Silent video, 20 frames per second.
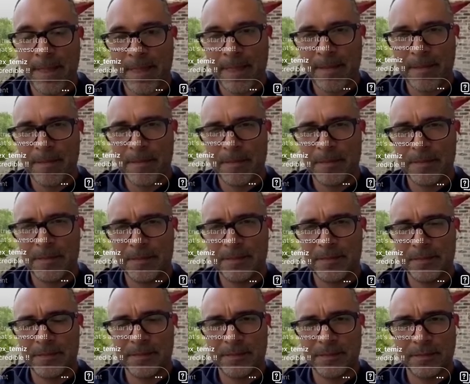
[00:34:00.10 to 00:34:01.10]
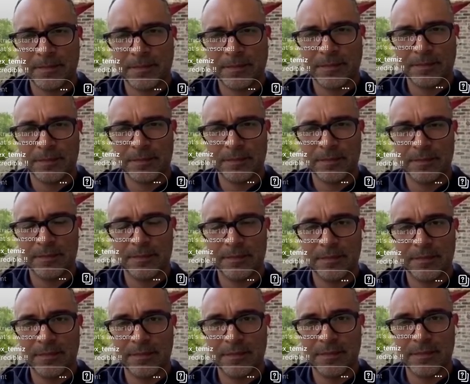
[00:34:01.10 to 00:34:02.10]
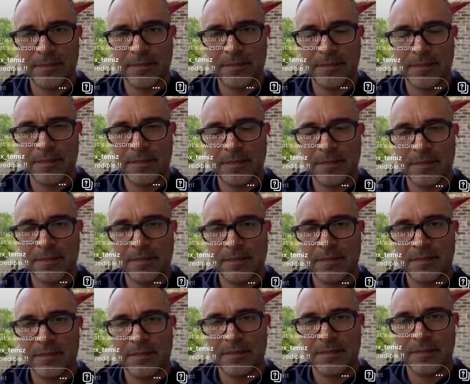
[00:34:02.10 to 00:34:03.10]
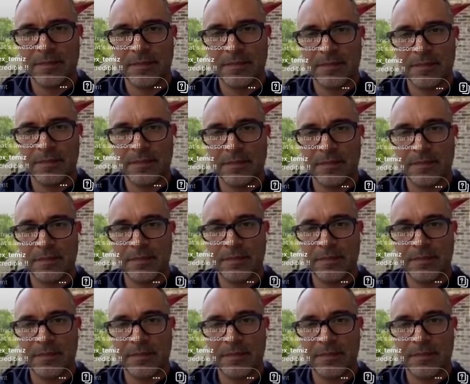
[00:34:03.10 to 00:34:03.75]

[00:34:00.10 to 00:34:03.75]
(silent)